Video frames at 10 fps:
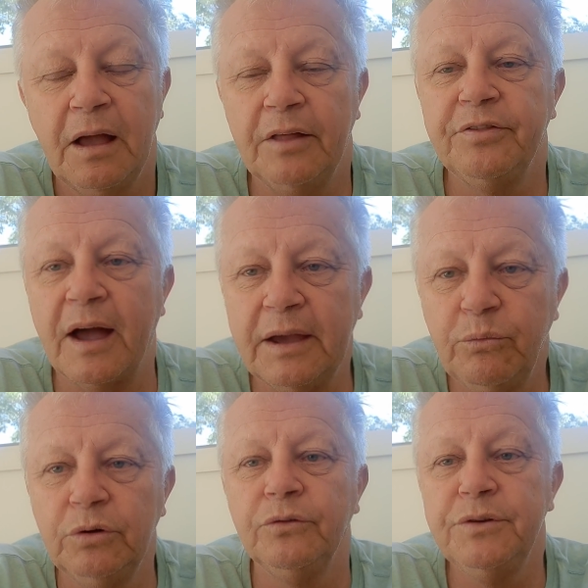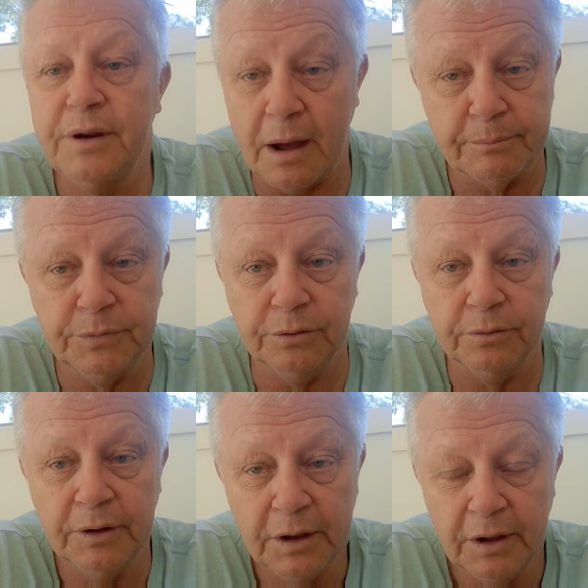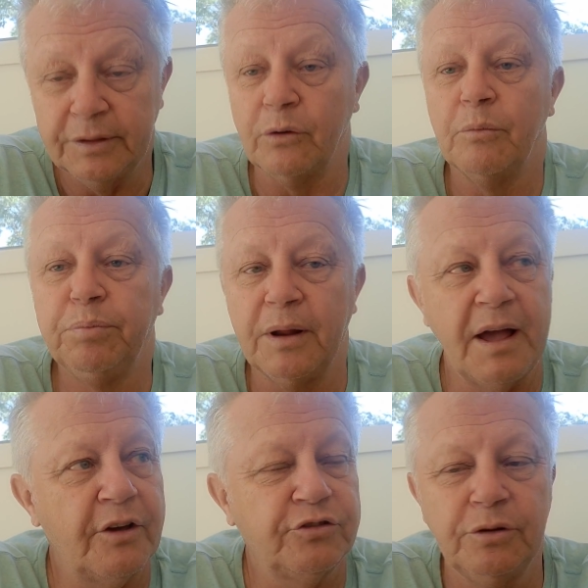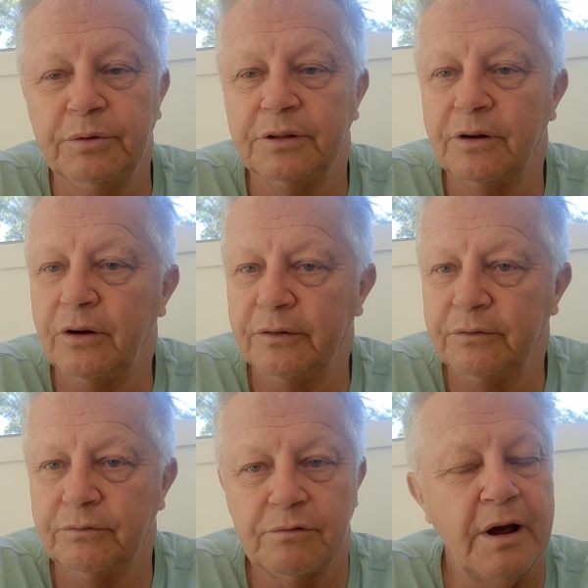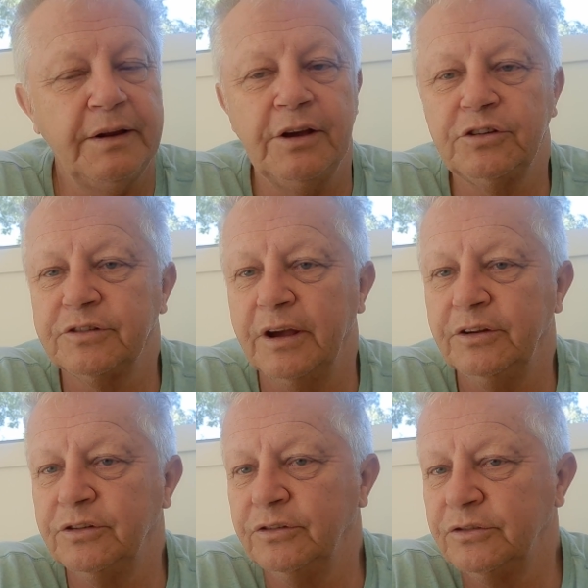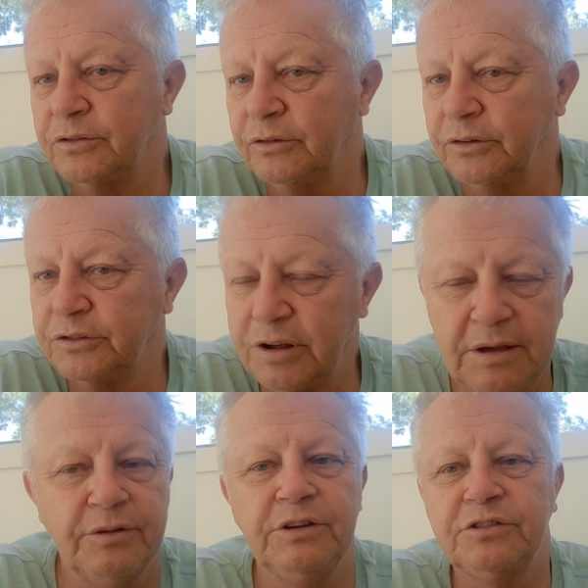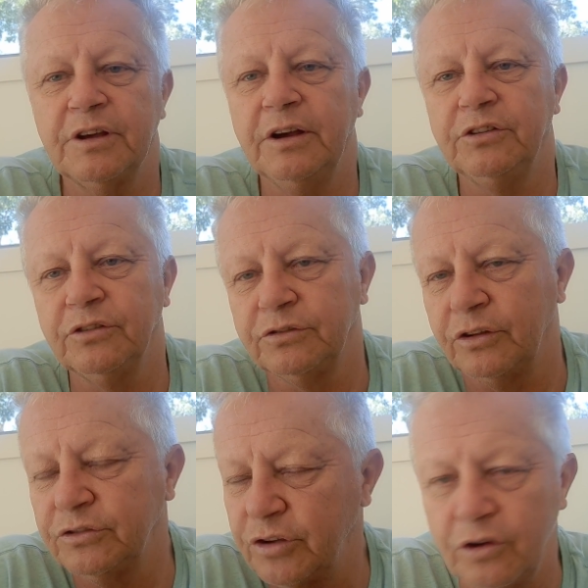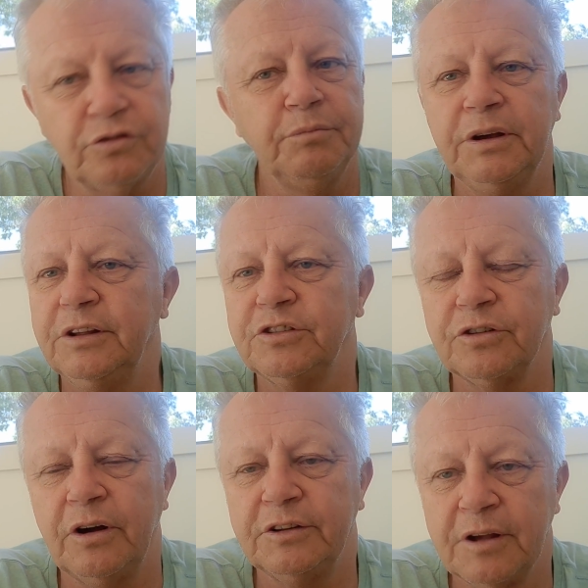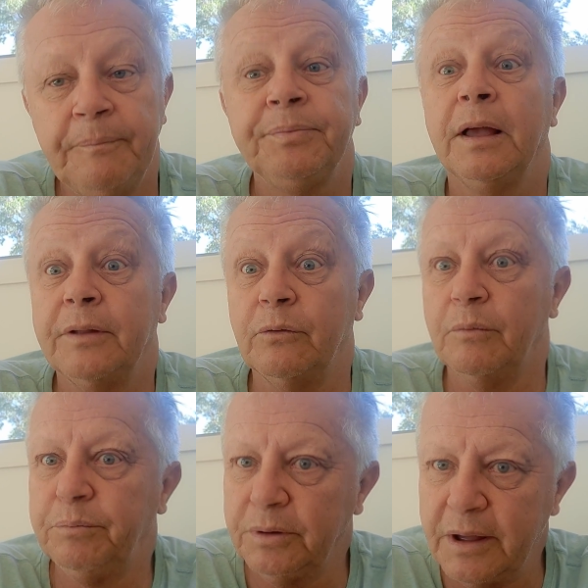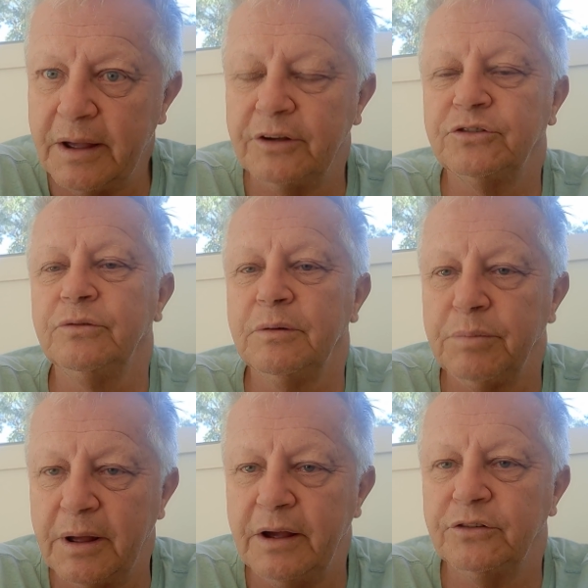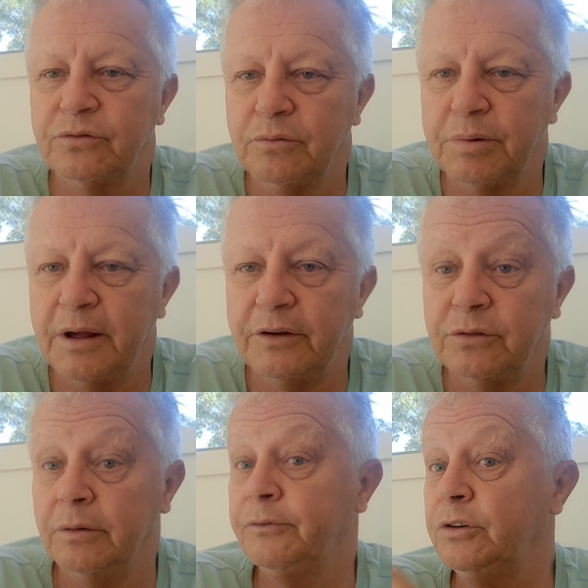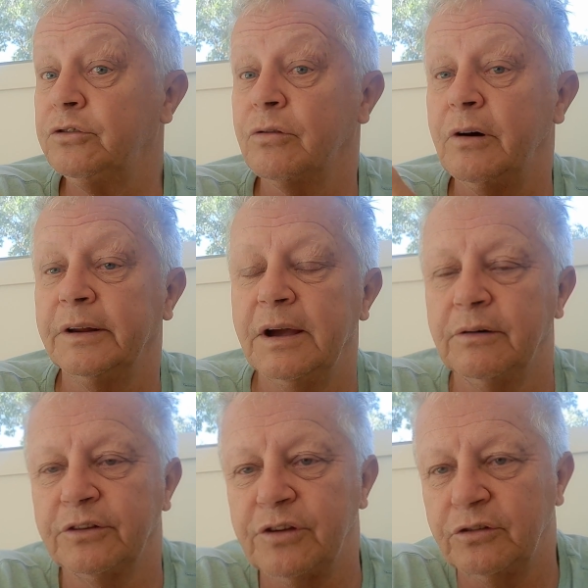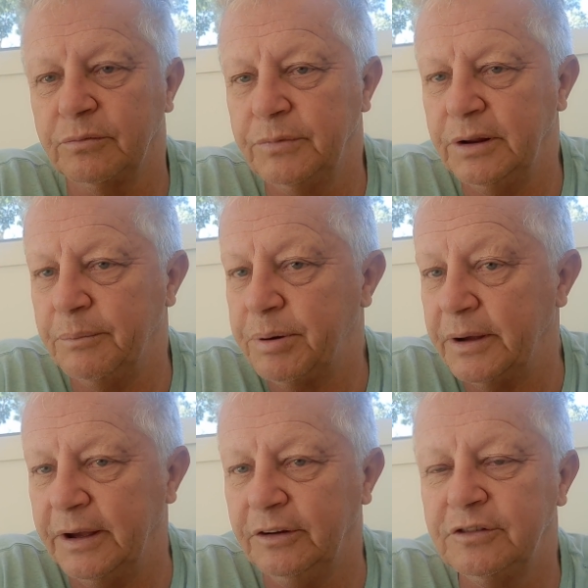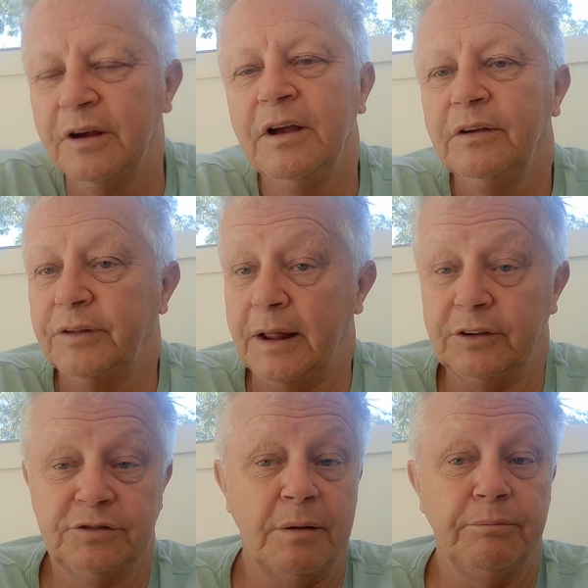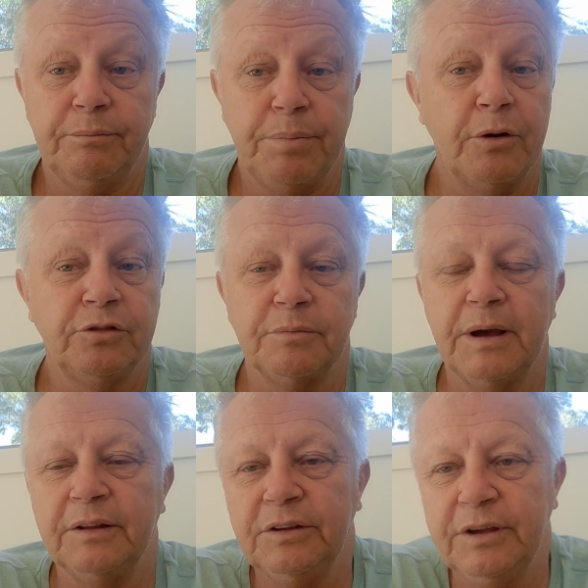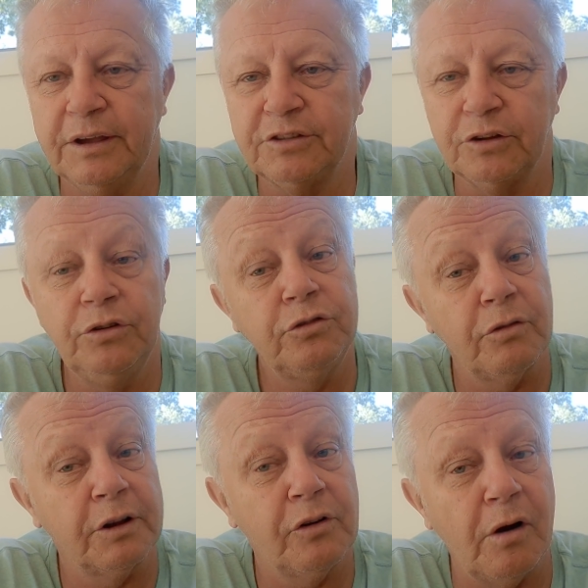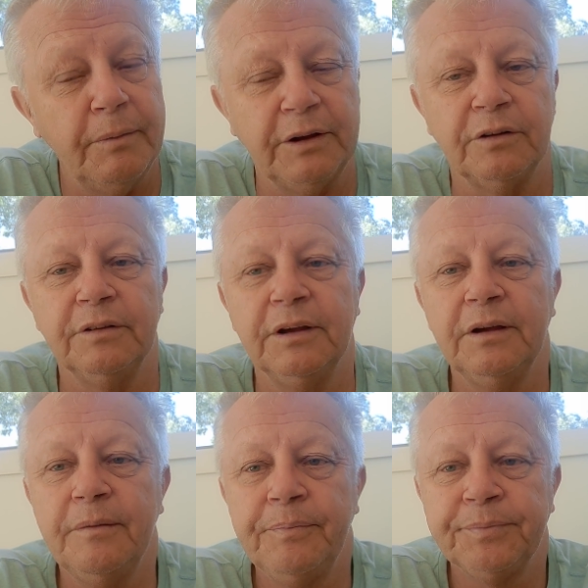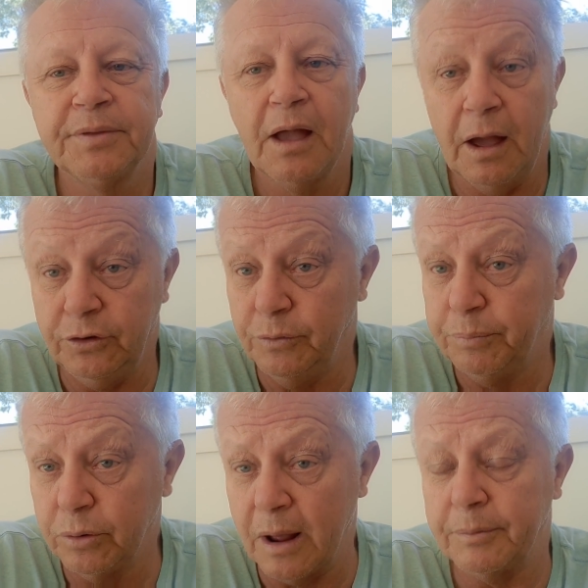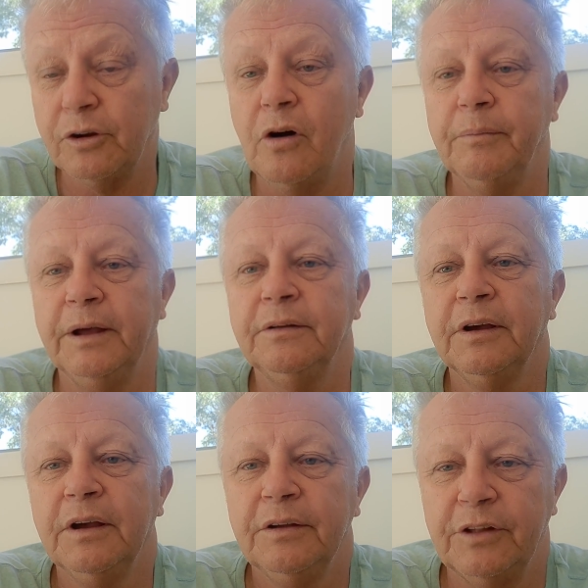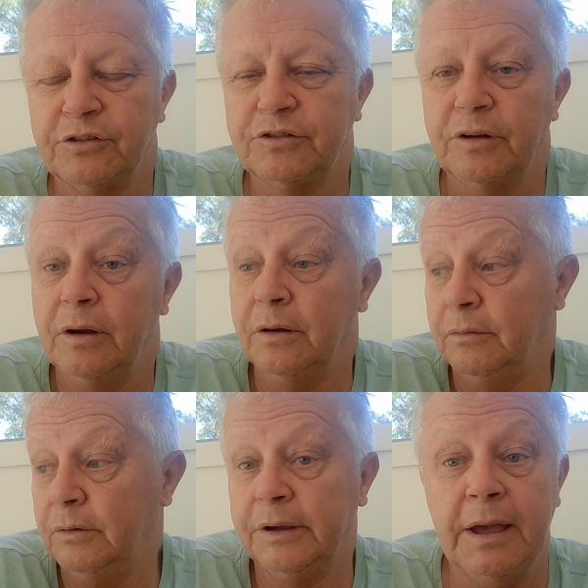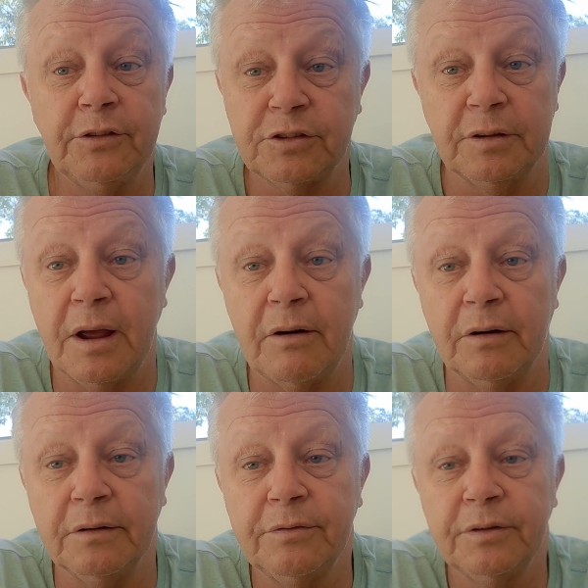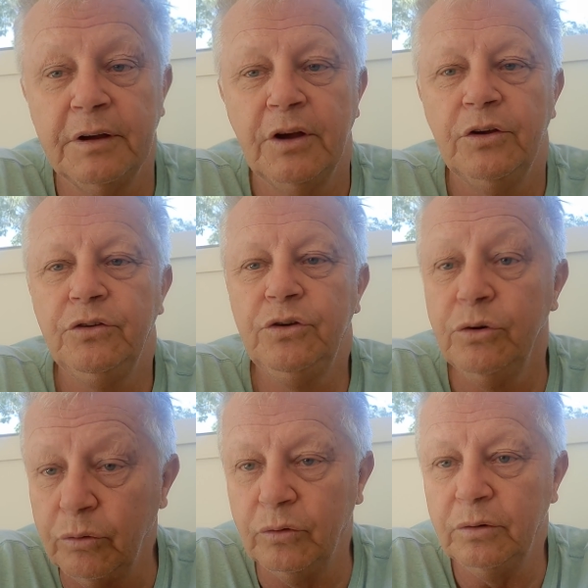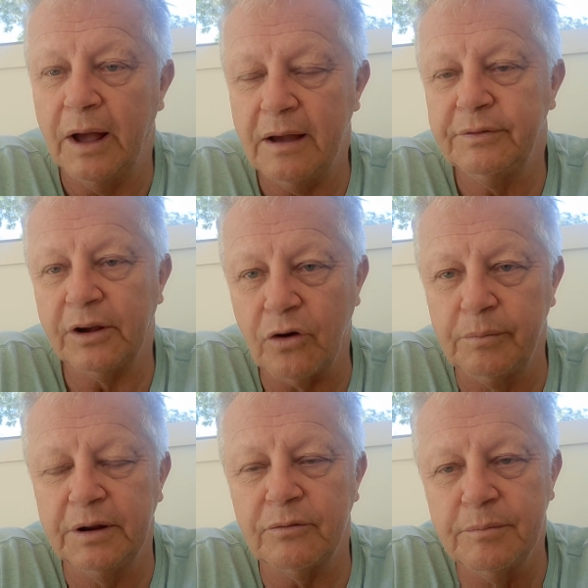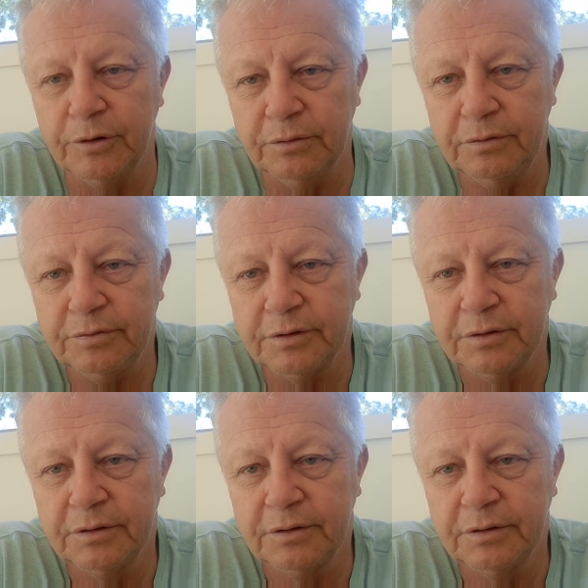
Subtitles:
And they will numb you. They will blast you with it on radio stations, on TV stations, on social media sites. They will blast you and blast you and blast you. And if you try and go on a social media page that has some post about the Yes, and you try to comment on there, and you put up a comment that's against the narrative, you will have that comment removed